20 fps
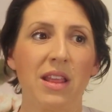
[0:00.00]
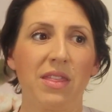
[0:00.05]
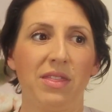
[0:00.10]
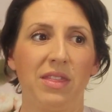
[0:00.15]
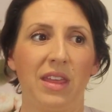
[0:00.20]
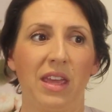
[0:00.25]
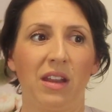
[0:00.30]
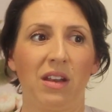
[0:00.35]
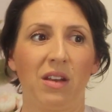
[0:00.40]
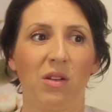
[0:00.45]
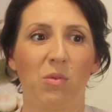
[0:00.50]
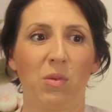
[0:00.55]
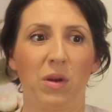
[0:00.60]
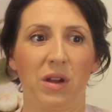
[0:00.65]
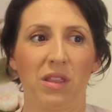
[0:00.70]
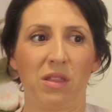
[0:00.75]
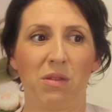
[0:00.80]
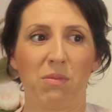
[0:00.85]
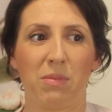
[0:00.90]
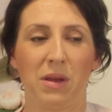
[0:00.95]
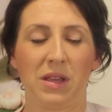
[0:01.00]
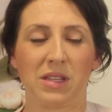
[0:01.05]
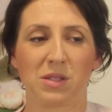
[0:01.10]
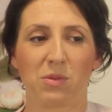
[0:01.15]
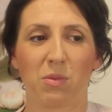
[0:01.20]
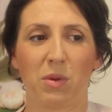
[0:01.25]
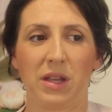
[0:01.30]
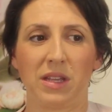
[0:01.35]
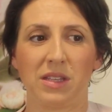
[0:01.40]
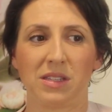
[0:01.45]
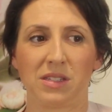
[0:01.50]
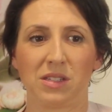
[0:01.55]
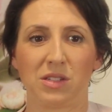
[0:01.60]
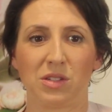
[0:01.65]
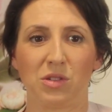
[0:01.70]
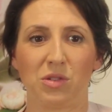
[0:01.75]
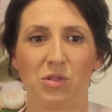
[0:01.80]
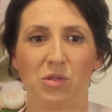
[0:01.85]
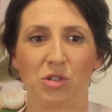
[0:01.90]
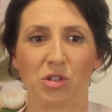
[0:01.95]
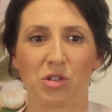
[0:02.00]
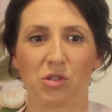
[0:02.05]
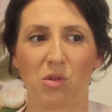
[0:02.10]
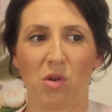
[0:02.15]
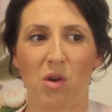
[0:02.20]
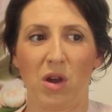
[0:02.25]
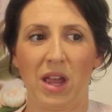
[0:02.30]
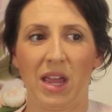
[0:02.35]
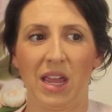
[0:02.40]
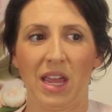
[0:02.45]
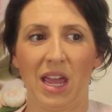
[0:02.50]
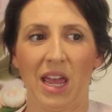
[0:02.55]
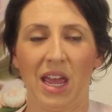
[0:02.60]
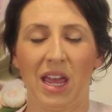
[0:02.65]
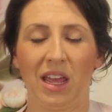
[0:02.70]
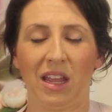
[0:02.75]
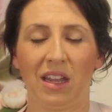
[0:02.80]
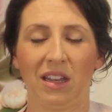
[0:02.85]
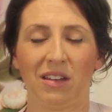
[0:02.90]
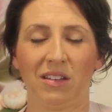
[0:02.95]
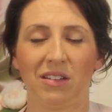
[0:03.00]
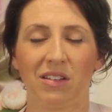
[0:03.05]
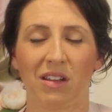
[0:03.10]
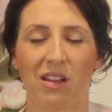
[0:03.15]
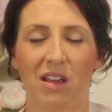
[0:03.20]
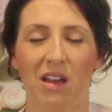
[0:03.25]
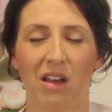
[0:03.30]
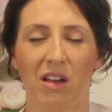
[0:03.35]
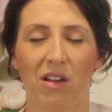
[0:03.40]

then one of the best ways to try and